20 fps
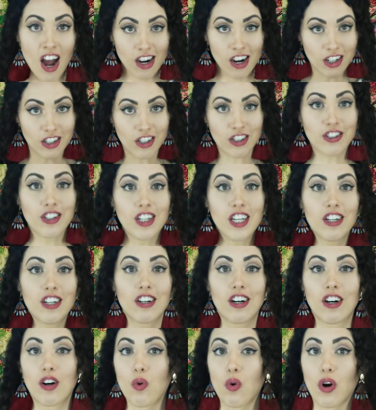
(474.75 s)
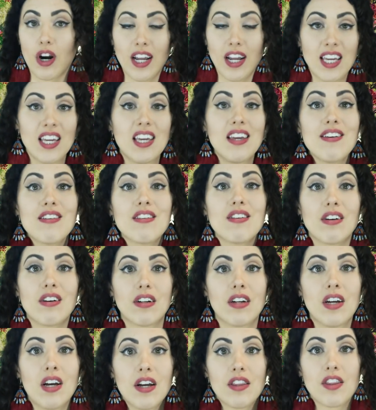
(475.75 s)
clear, or
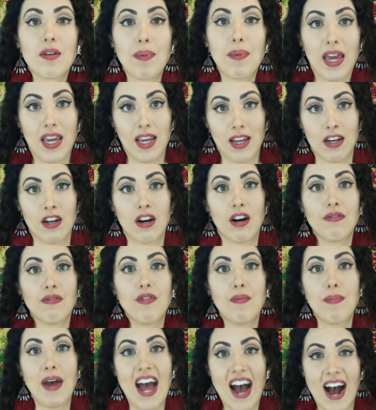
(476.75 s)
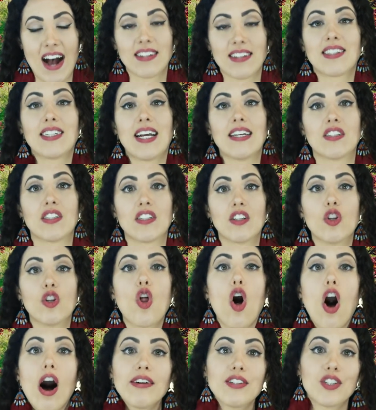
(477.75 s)
heal the pain of the past as the
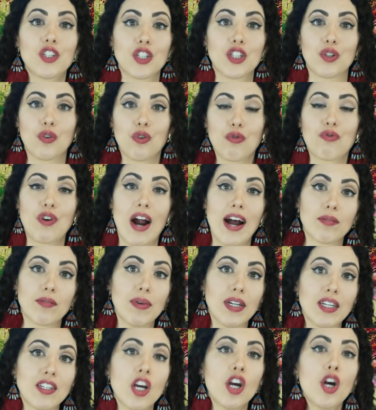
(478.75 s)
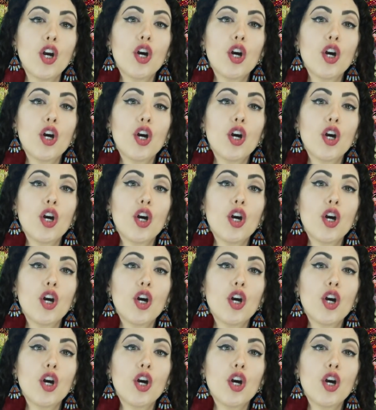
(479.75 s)
lost soul fragment